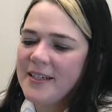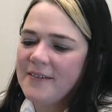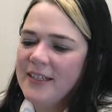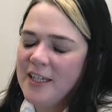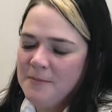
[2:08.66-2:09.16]

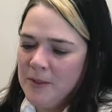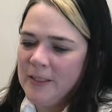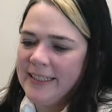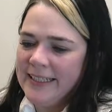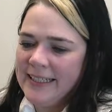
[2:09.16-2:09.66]
of the
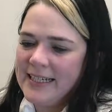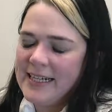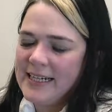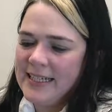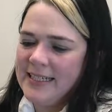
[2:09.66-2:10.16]
community
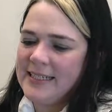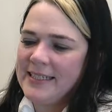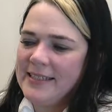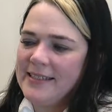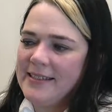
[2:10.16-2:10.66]

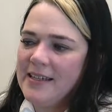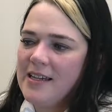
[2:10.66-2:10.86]
is